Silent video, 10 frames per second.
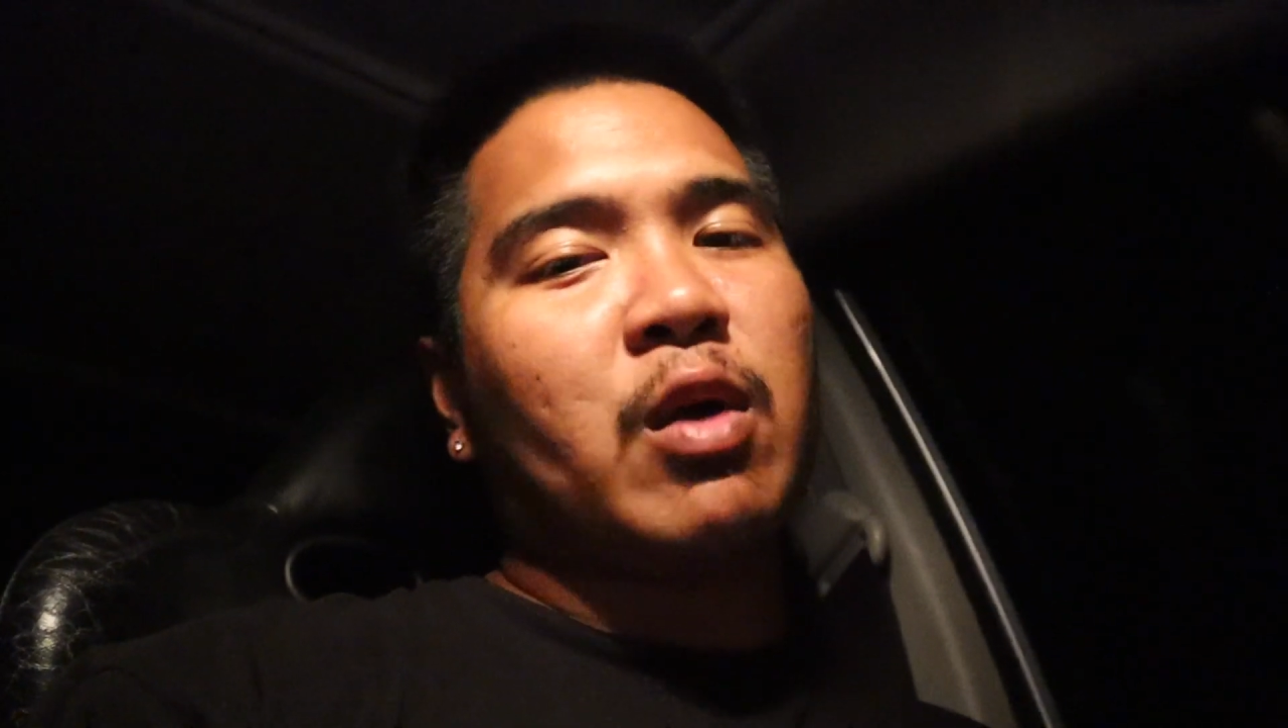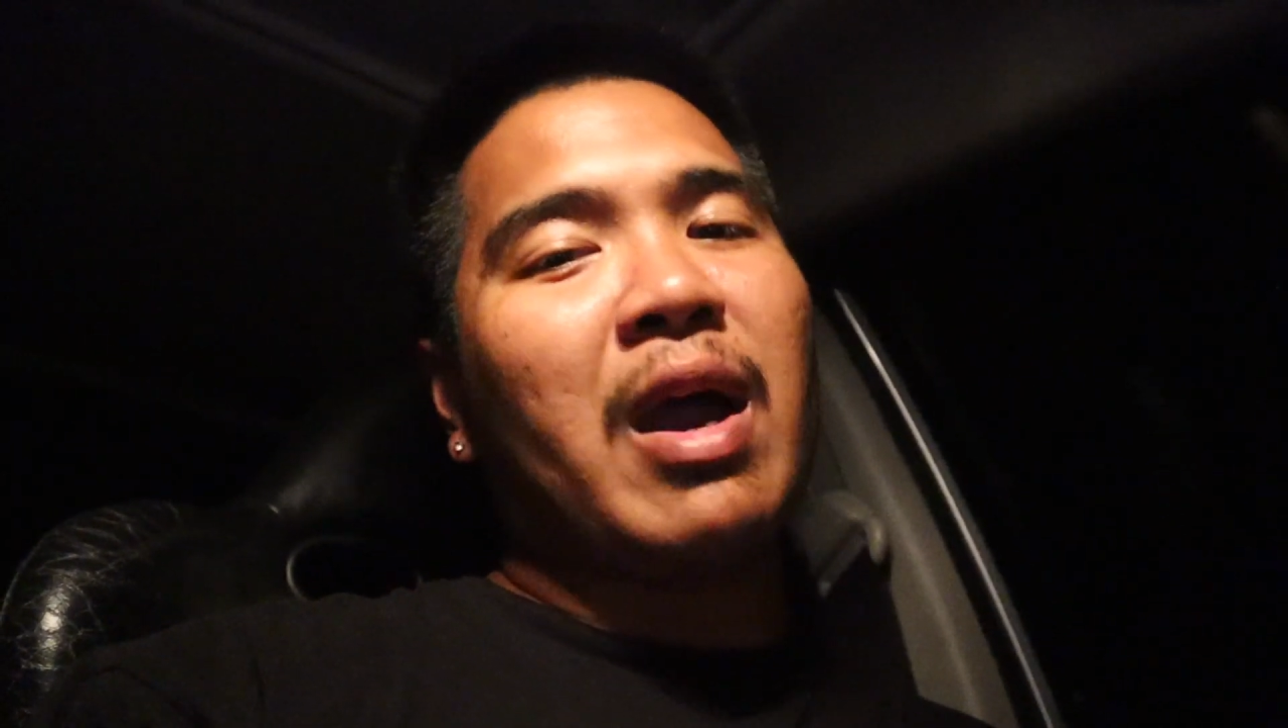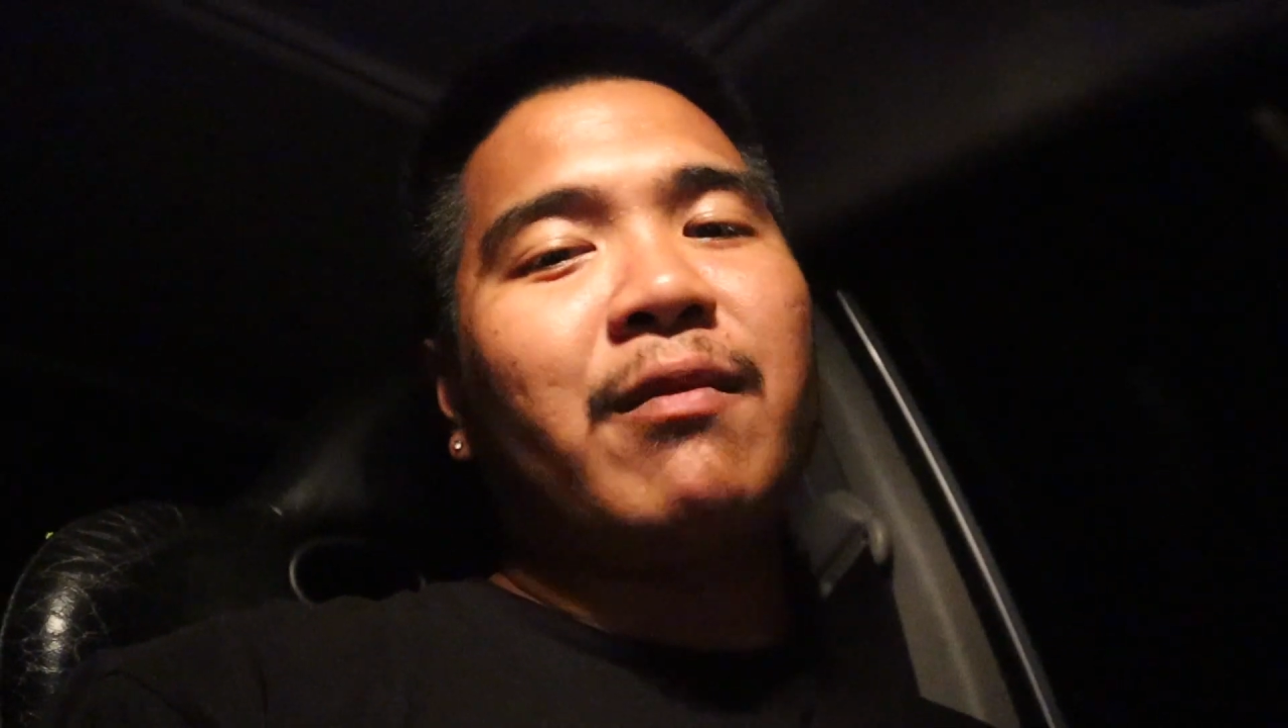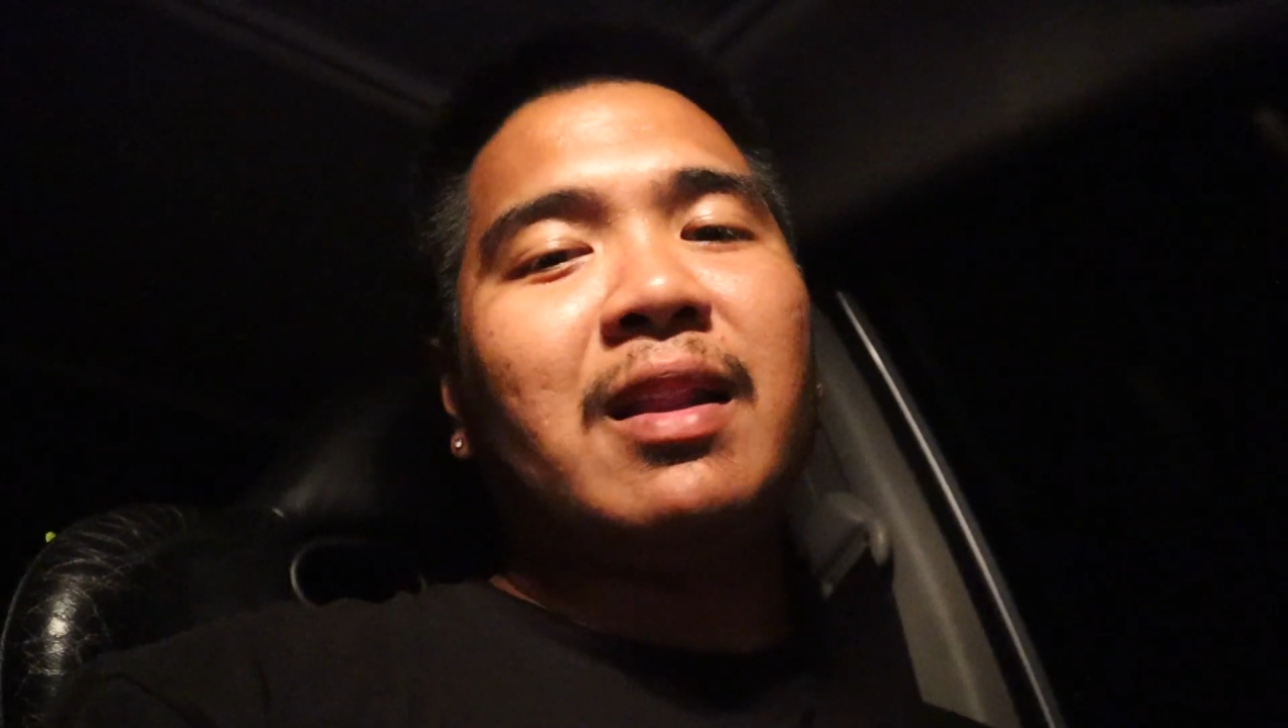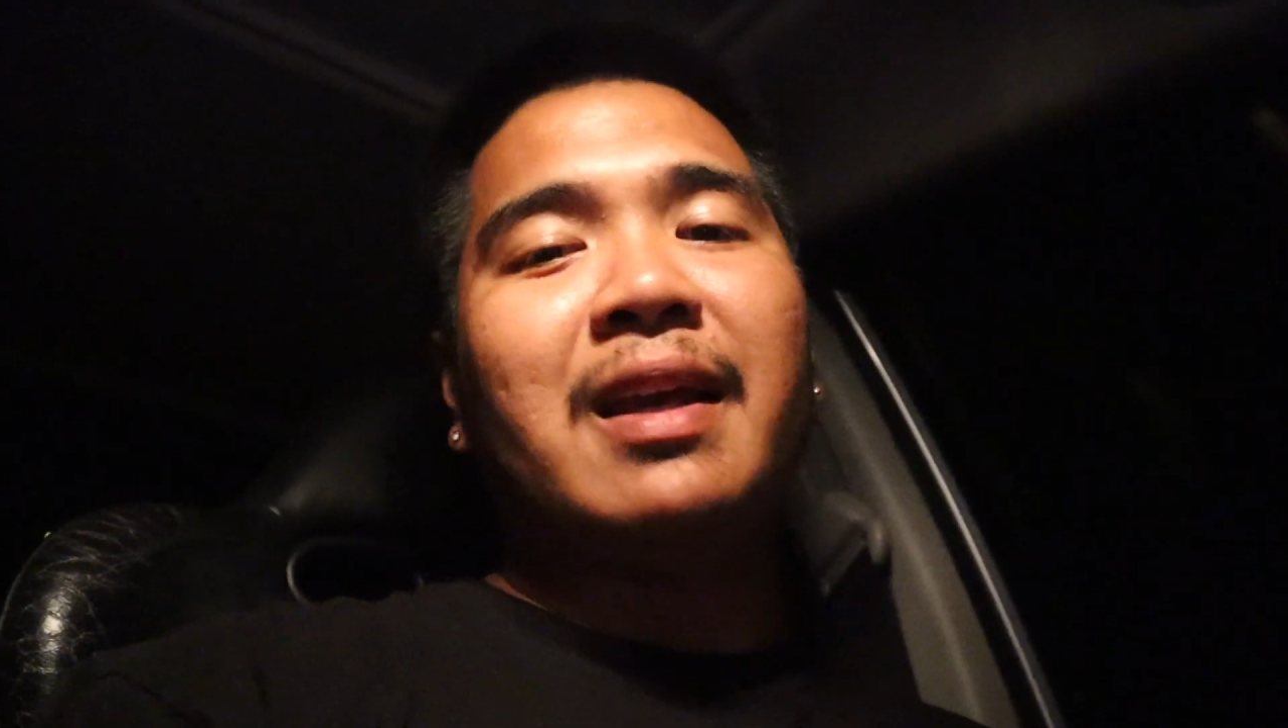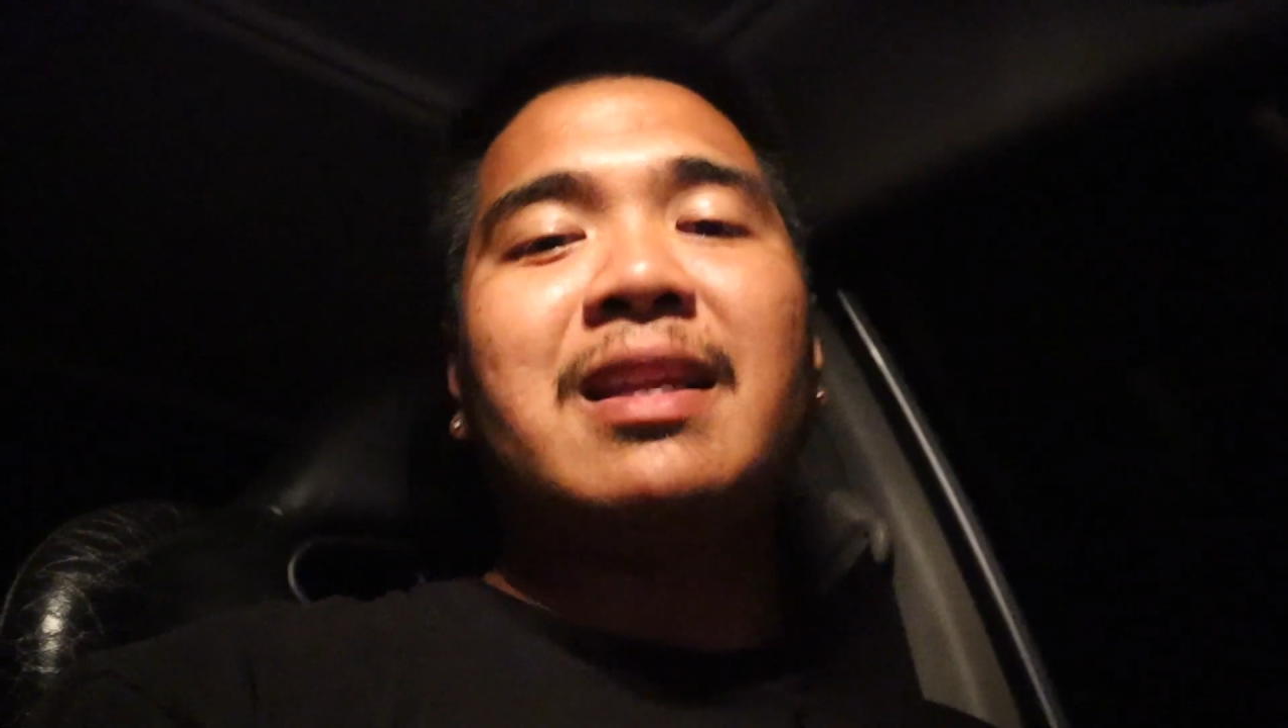I'll have it linked